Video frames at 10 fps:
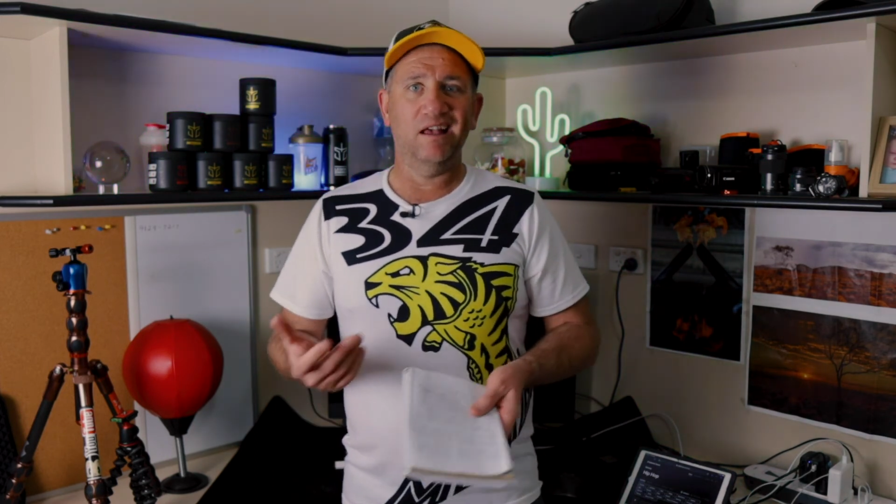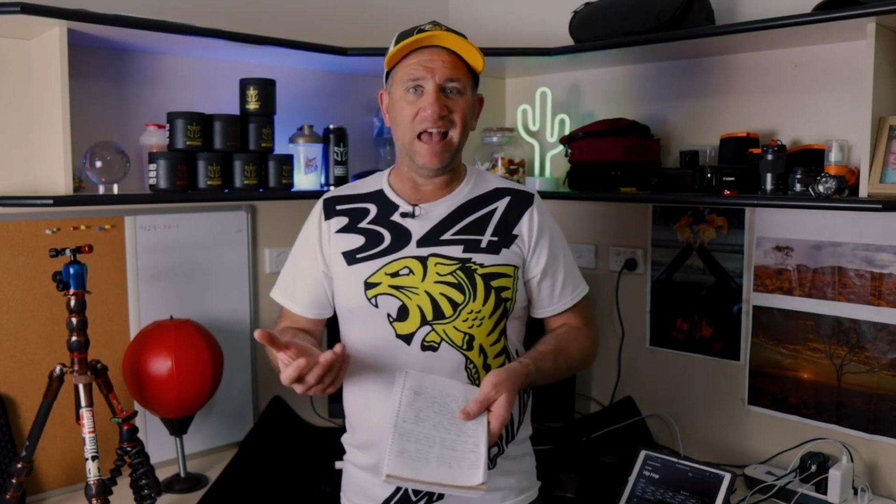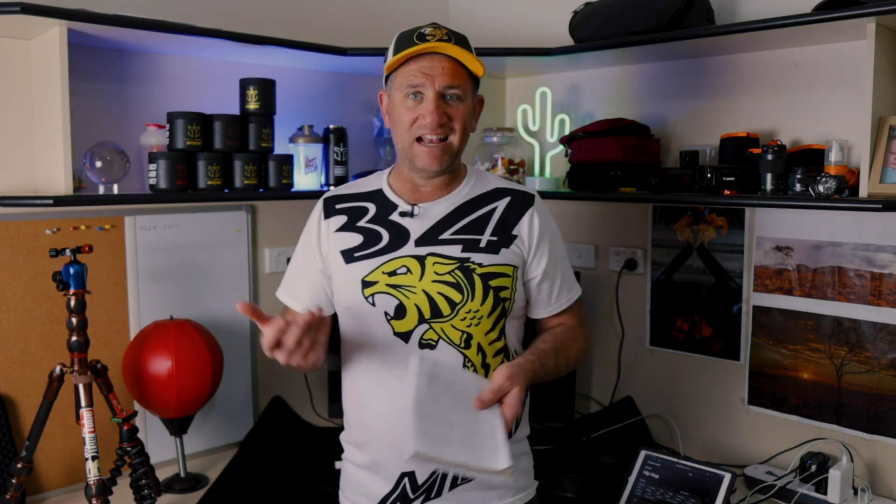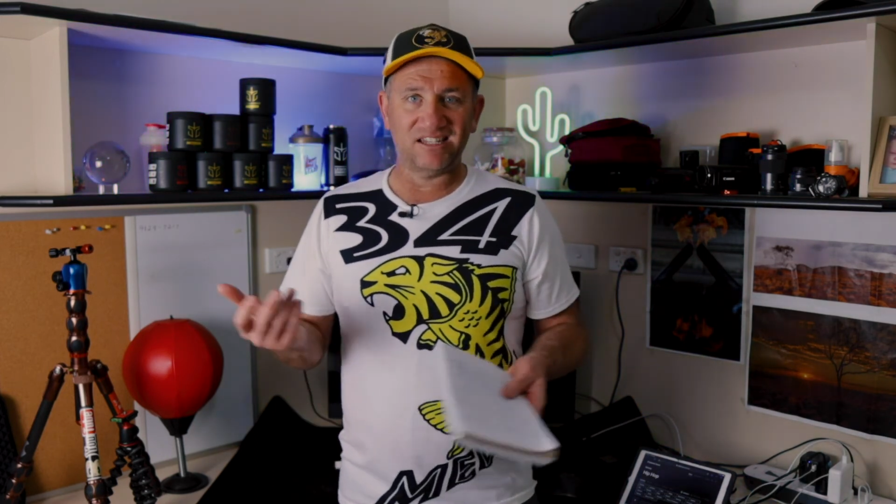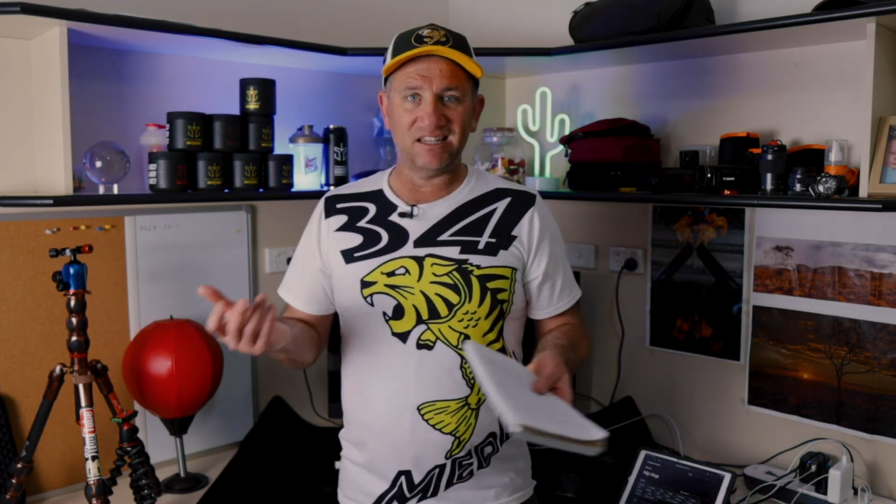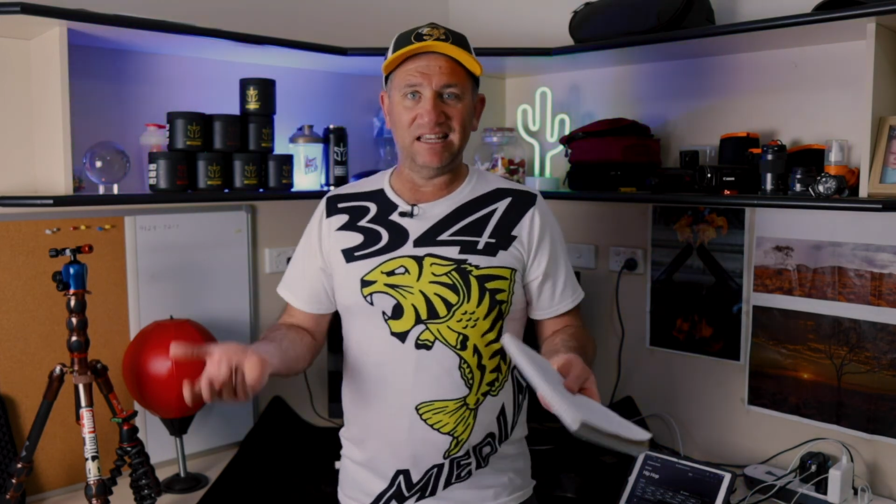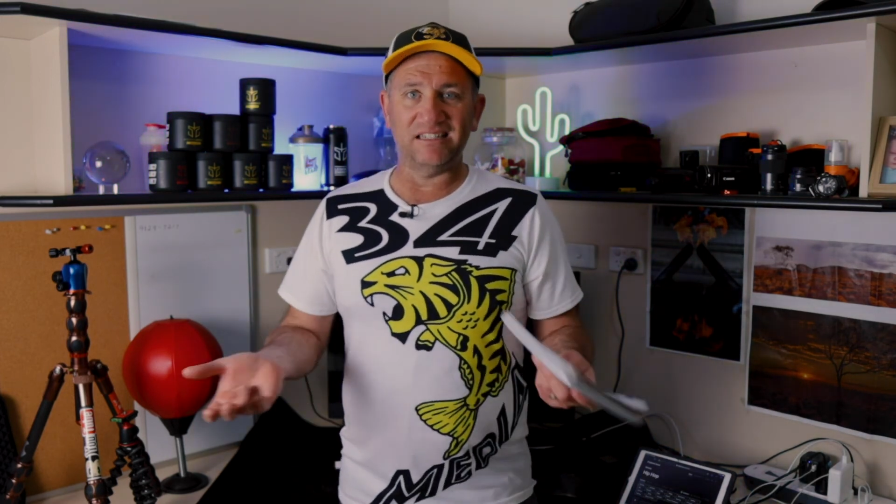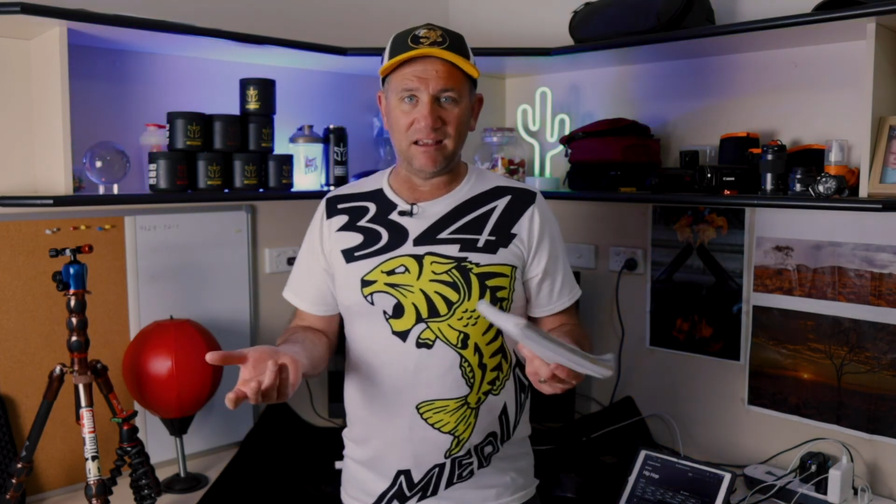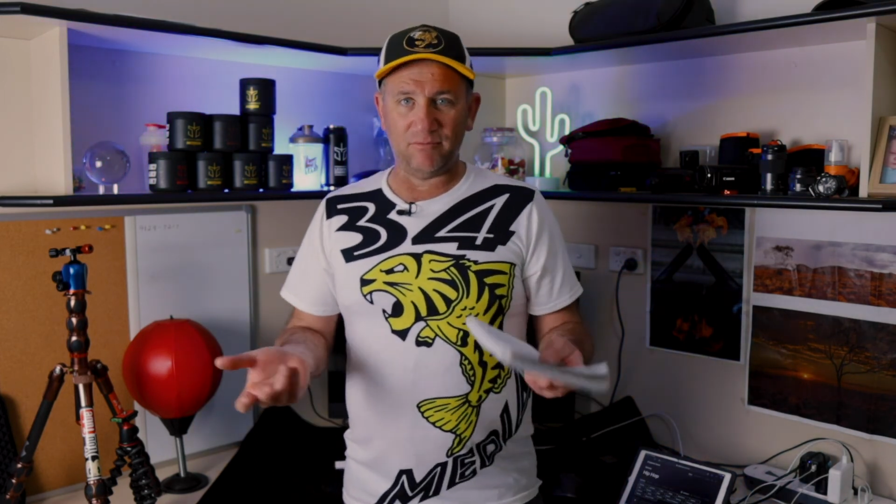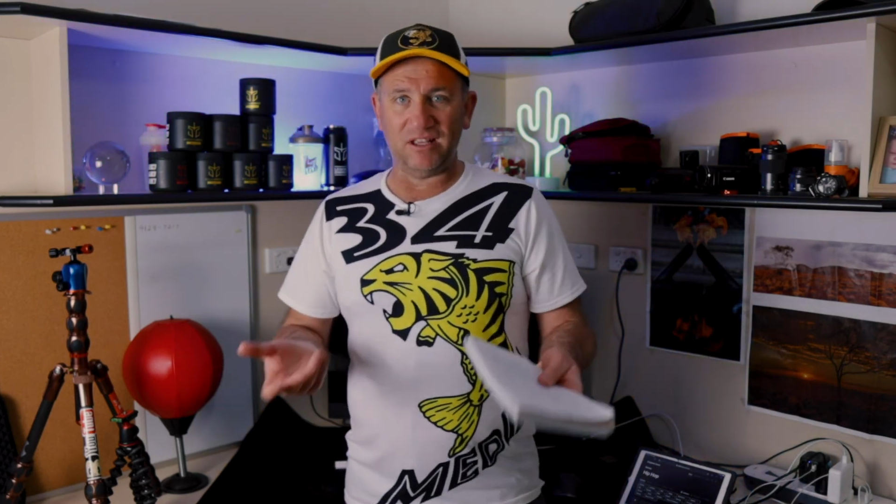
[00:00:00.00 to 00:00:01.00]
Actually
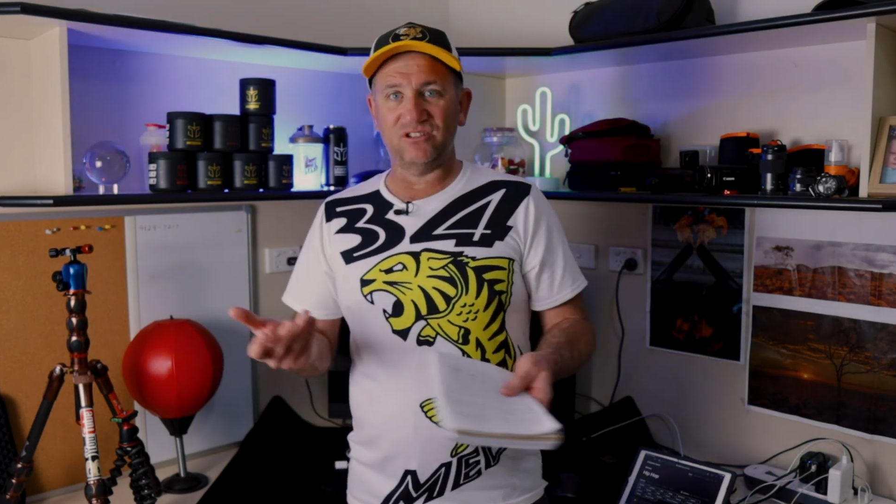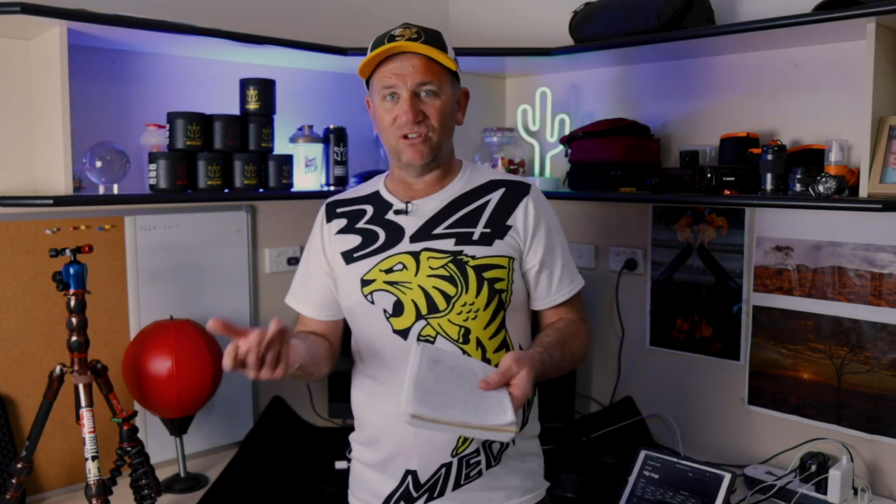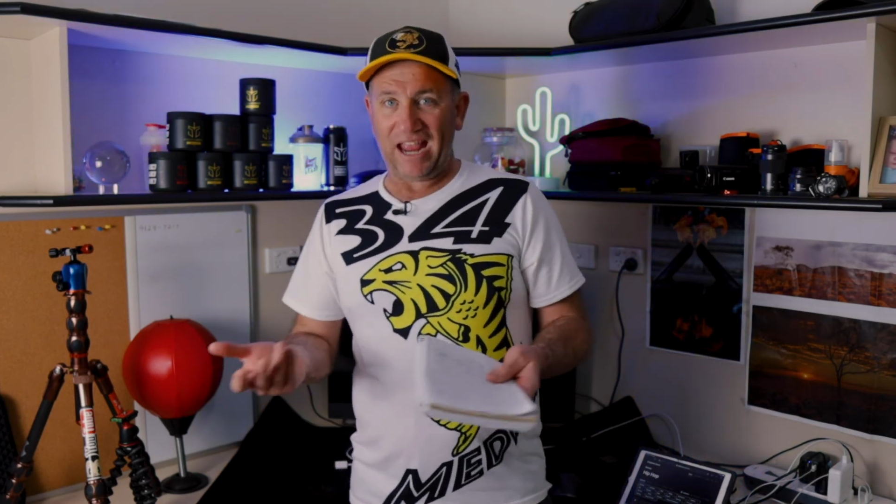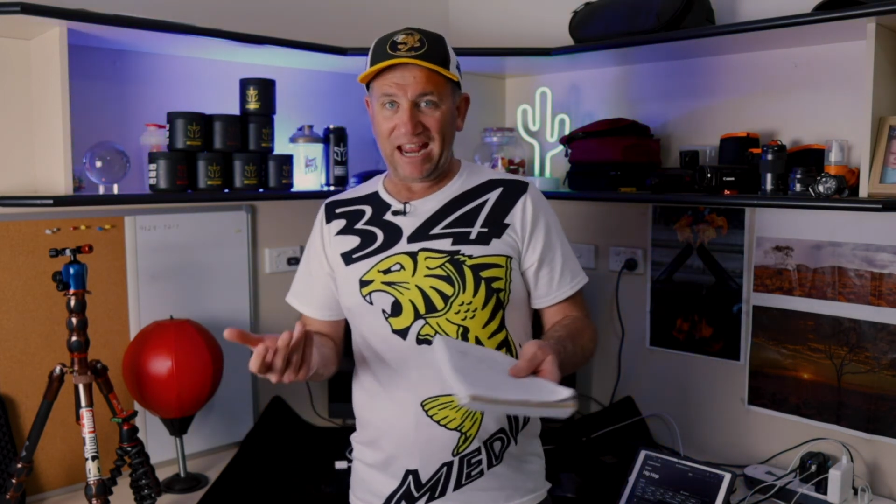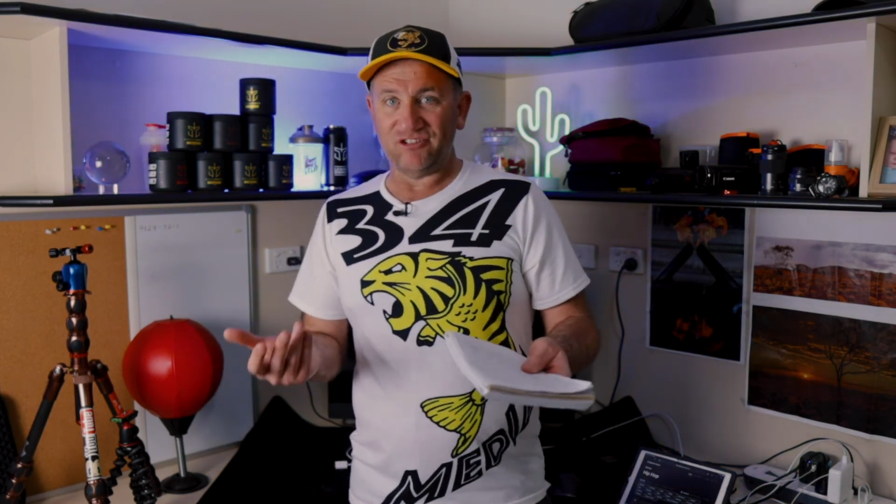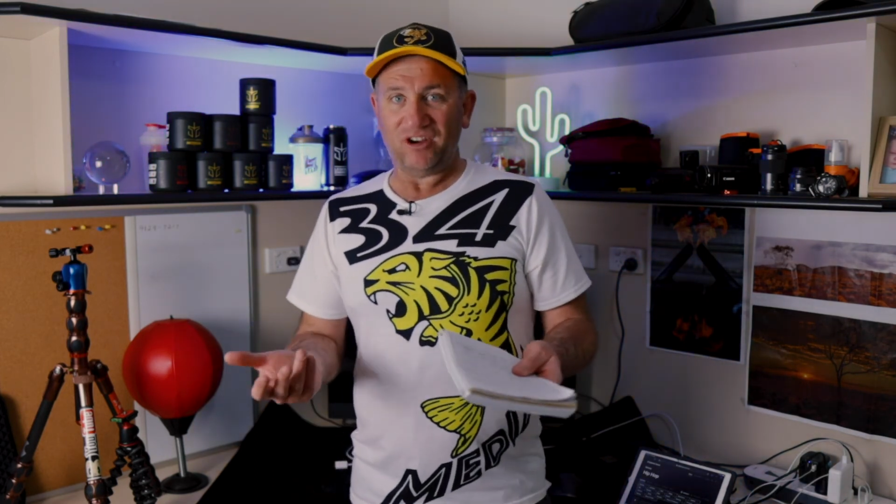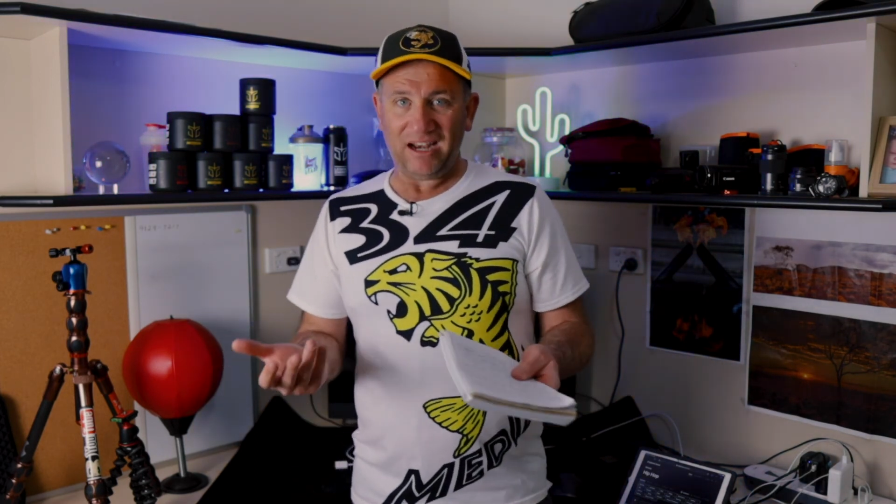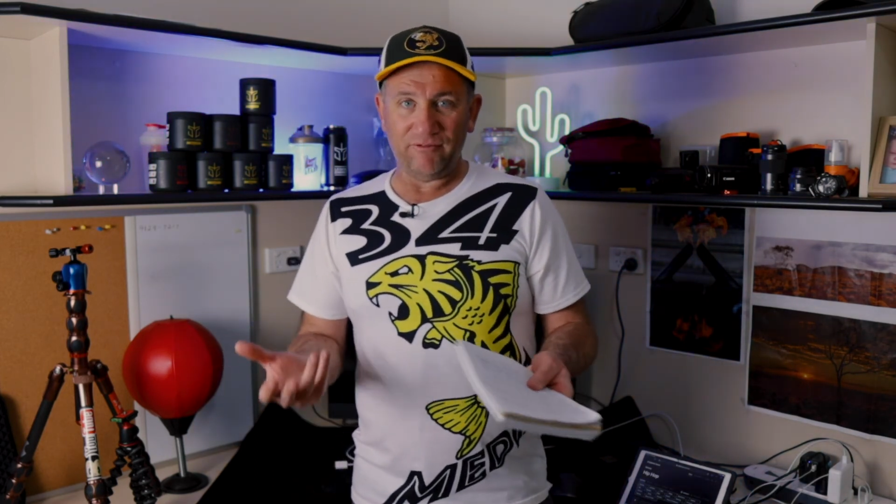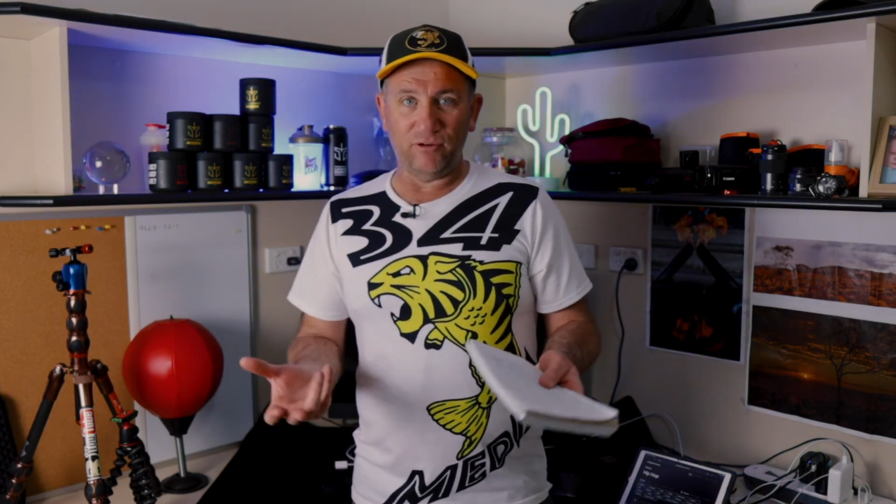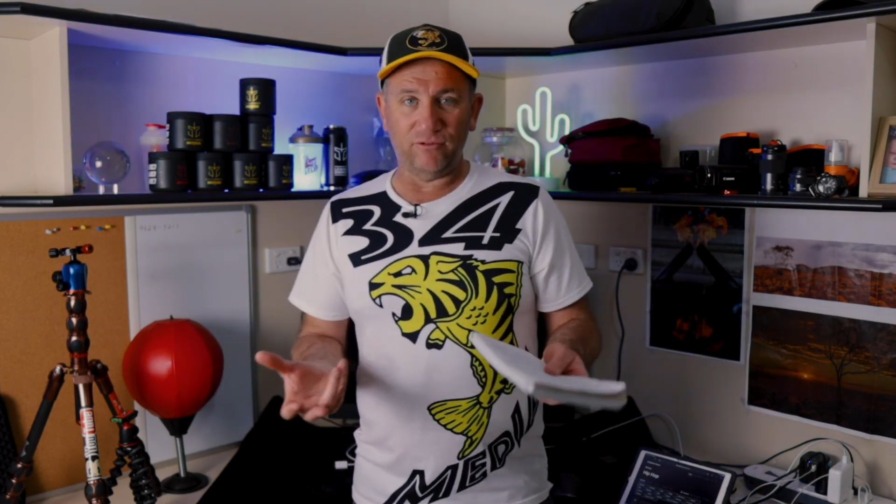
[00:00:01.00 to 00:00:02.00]
something sort of entry
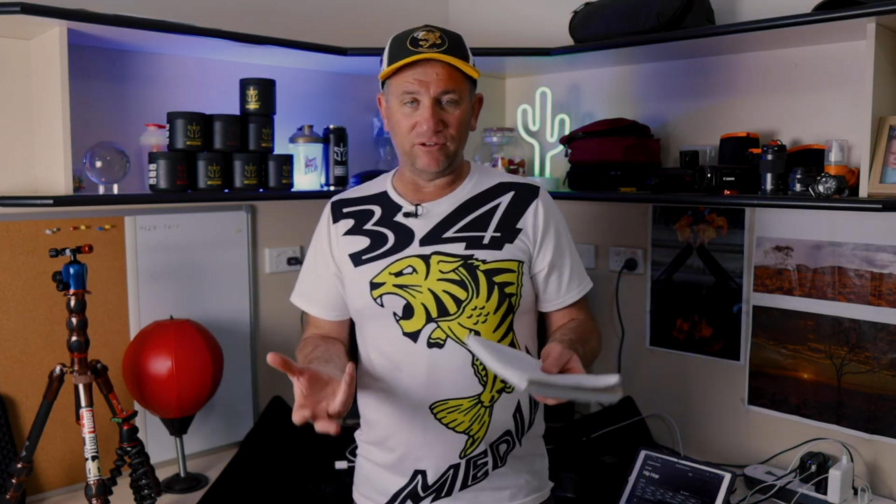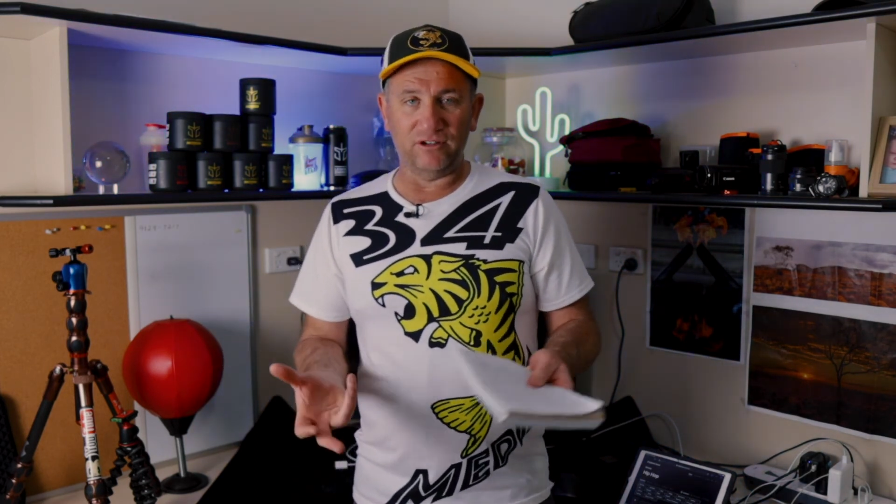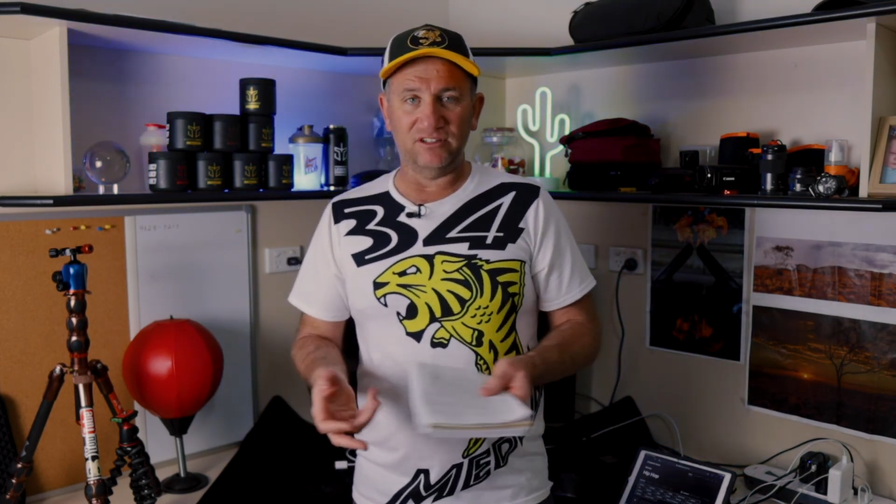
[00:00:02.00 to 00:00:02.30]
level for